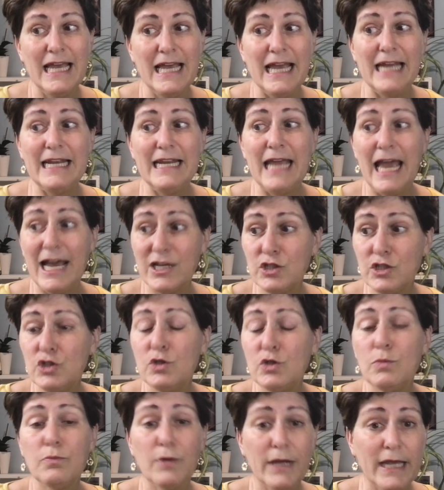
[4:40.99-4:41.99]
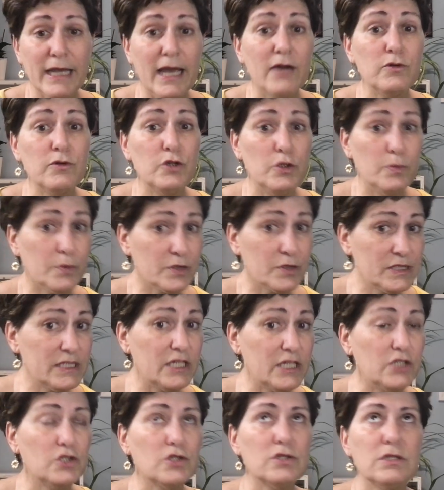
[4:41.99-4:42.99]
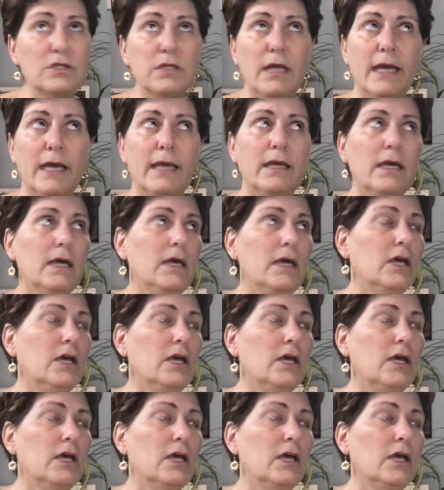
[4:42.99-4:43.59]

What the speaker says: And as you bring out new procedures like